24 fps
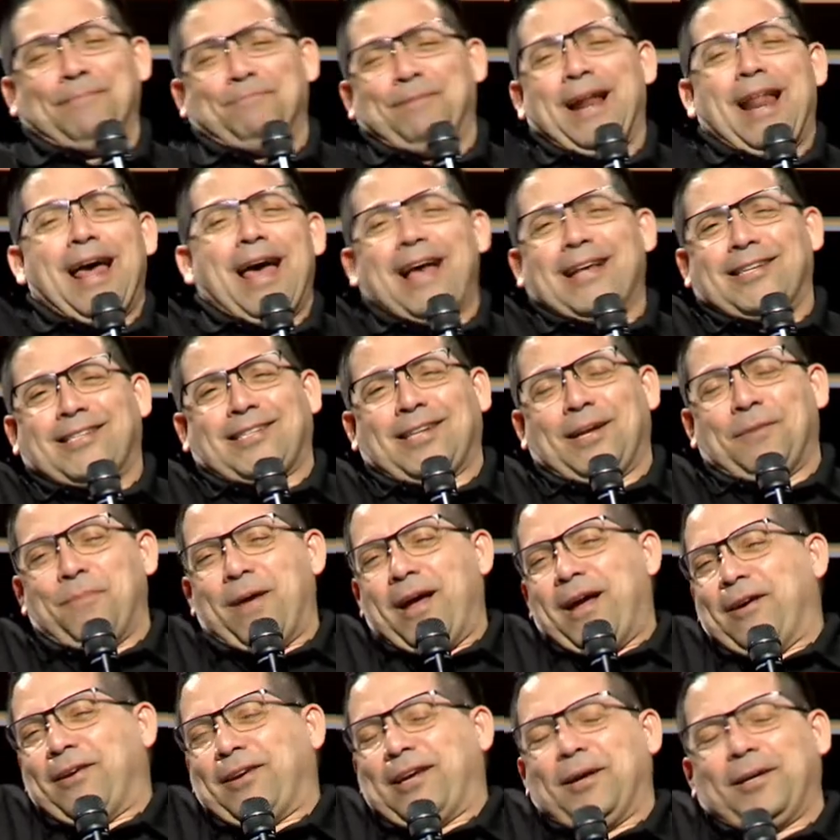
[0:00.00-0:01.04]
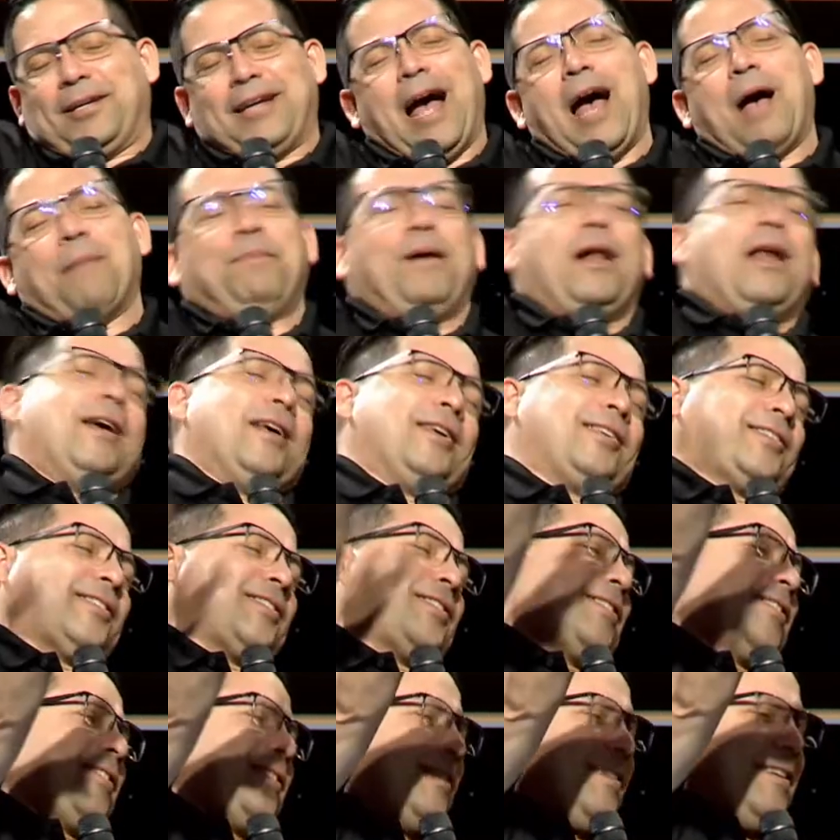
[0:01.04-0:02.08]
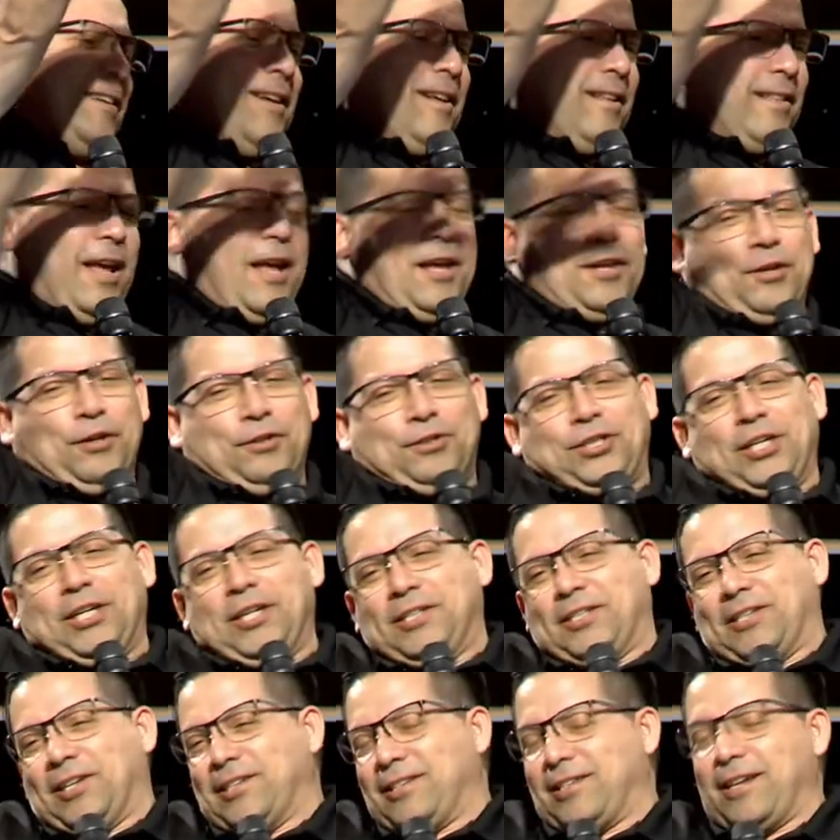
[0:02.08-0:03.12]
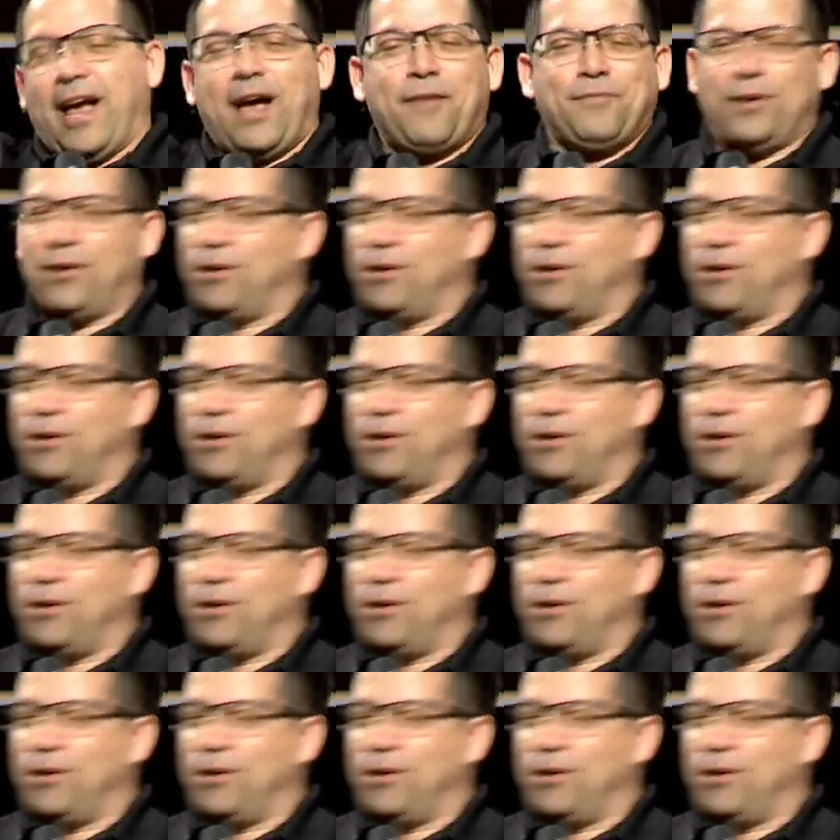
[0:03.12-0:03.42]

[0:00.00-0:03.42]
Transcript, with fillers: bless America. God bless. Thank you, Jesus. Now, I haven't